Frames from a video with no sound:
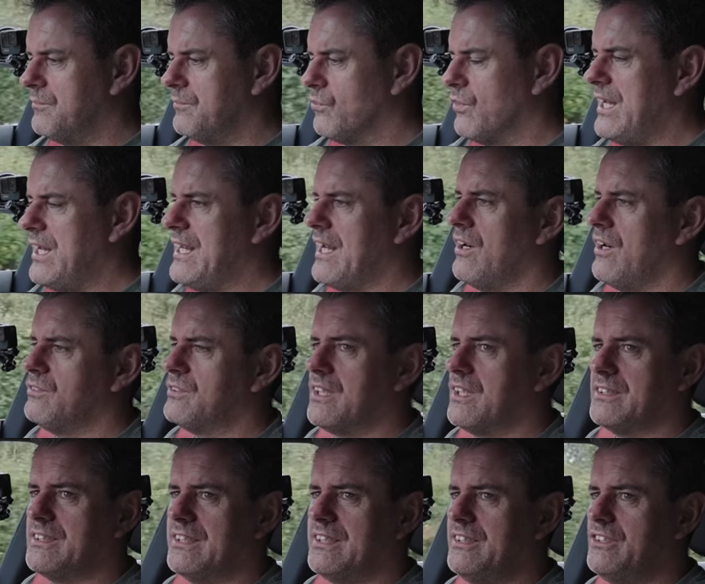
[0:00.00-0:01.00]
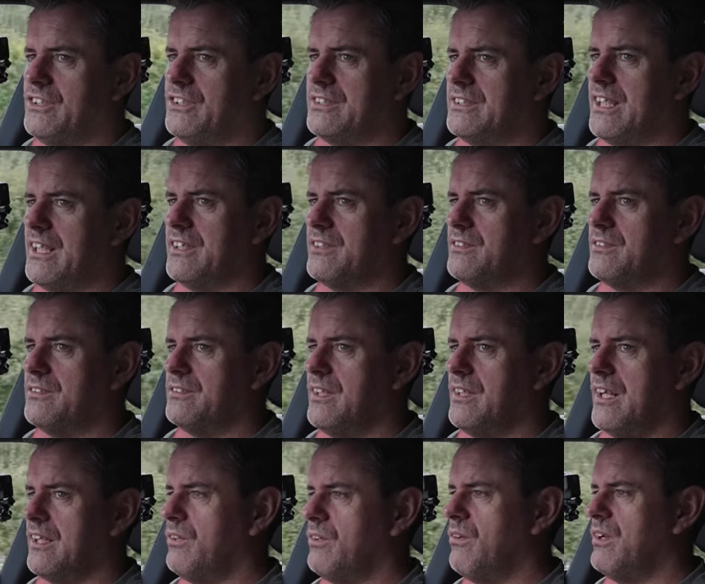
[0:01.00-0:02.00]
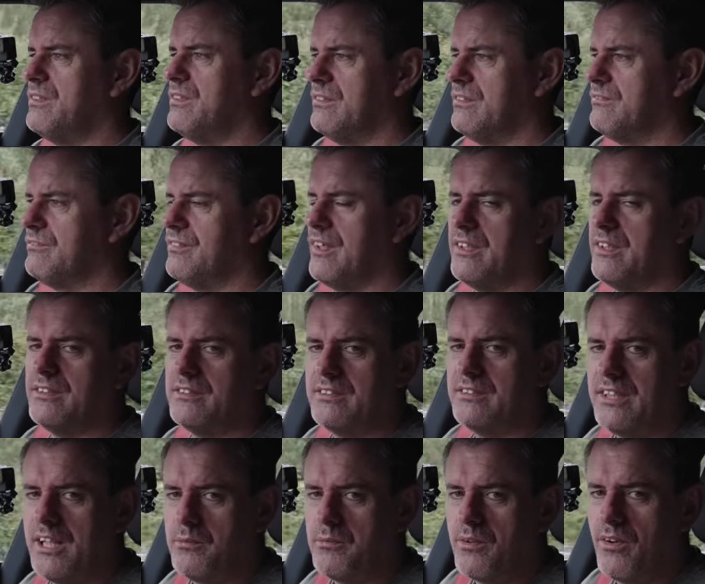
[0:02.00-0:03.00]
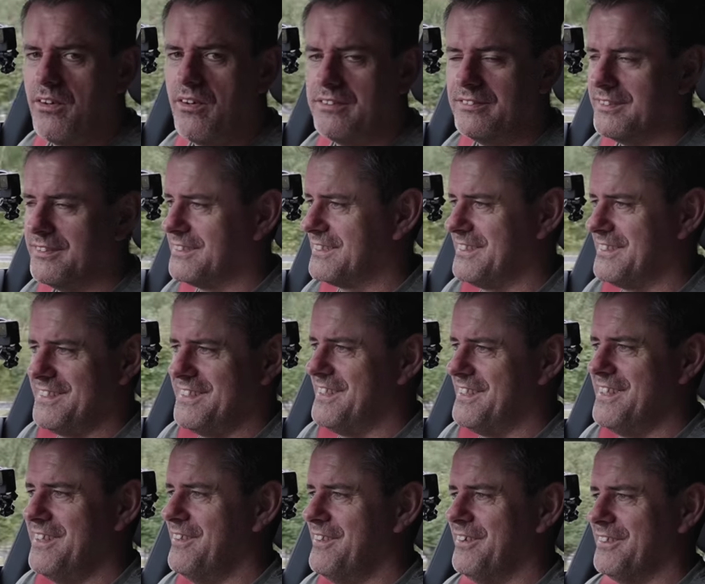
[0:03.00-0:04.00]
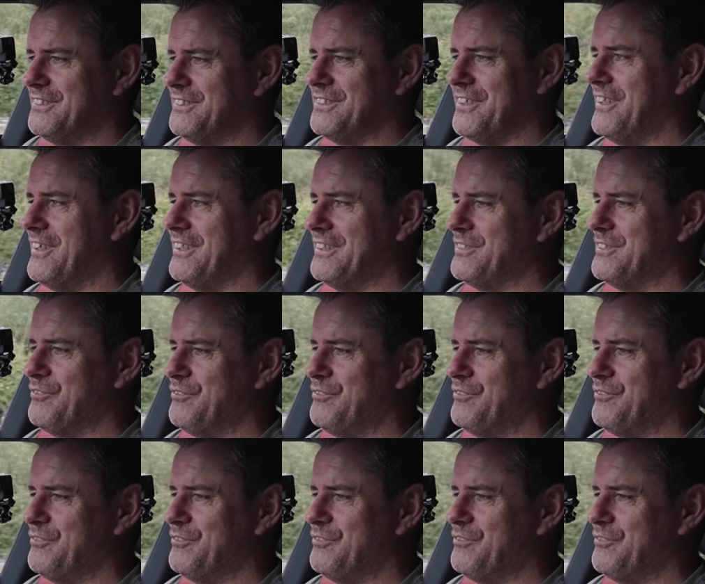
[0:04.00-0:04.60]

readout, because it just said, yeah, go on, you're fine, keep going. No shortage